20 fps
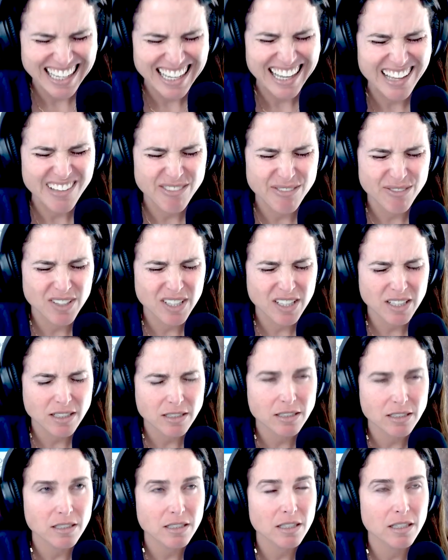I
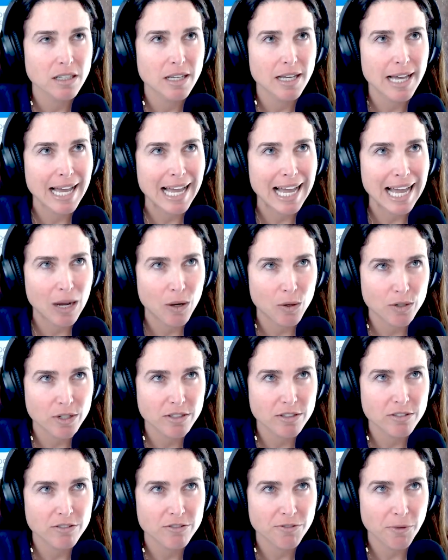feel out
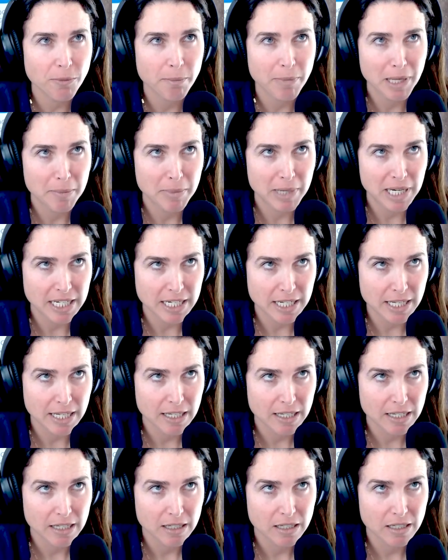of my
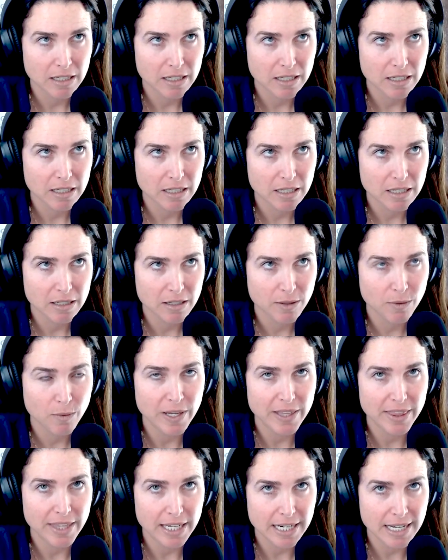body
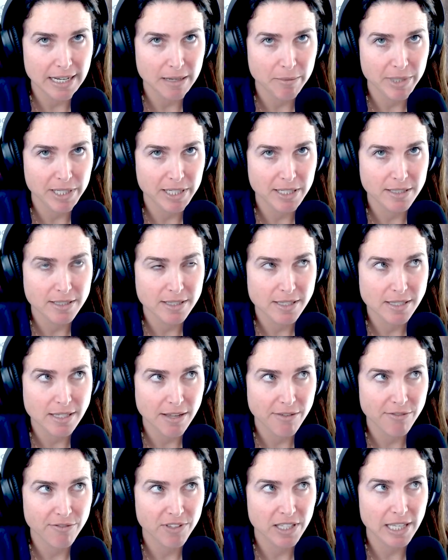when that happens.
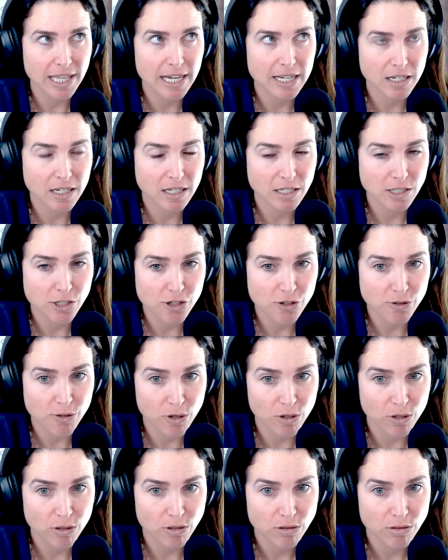I feel out of
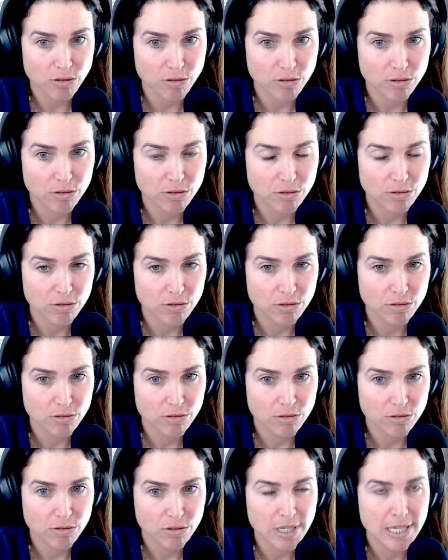control
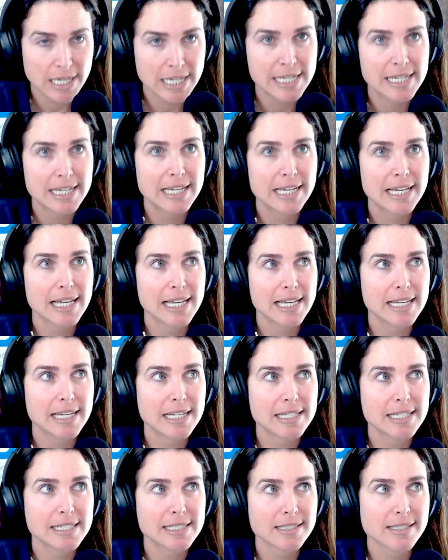
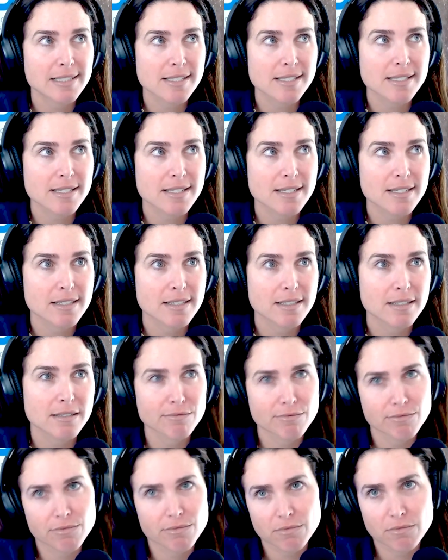and
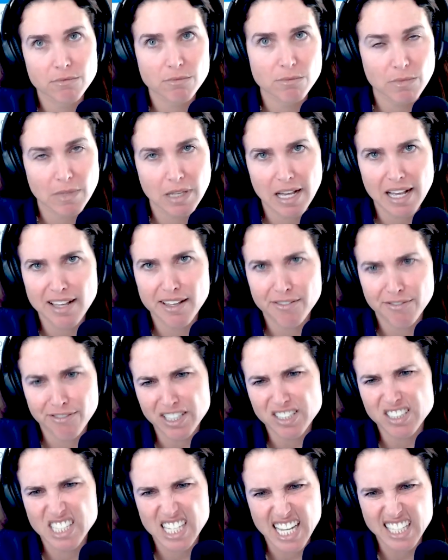I
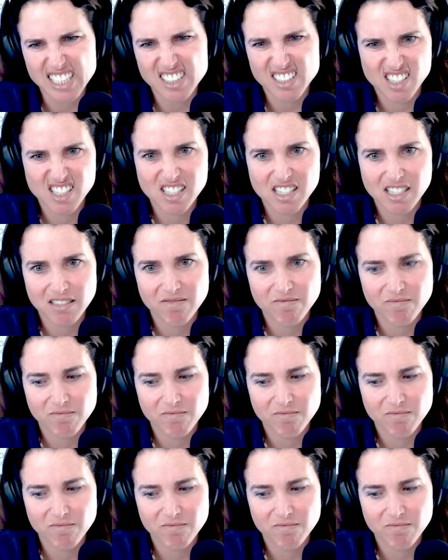feel tense.